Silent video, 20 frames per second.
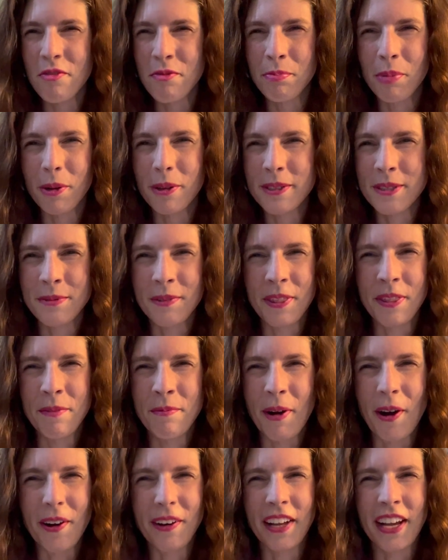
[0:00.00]
Bulls with the
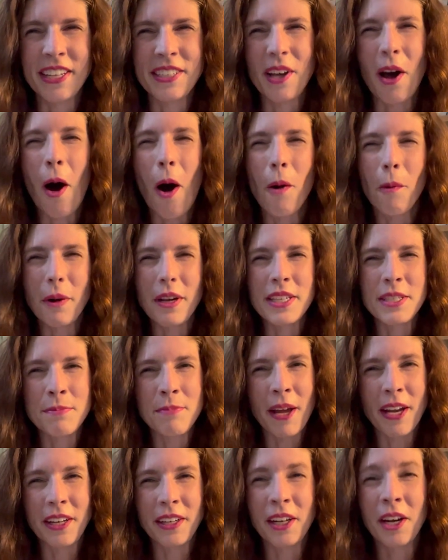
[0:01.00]
Bard has always
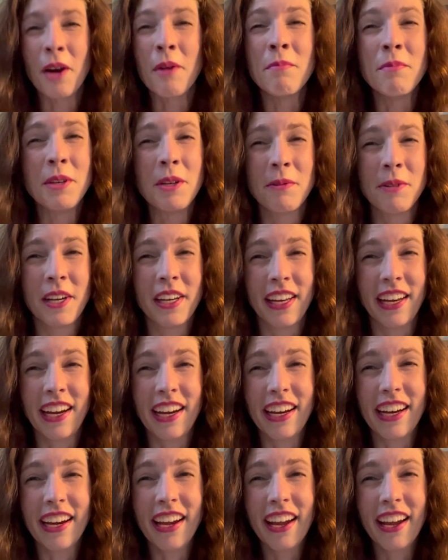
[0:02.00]
been community.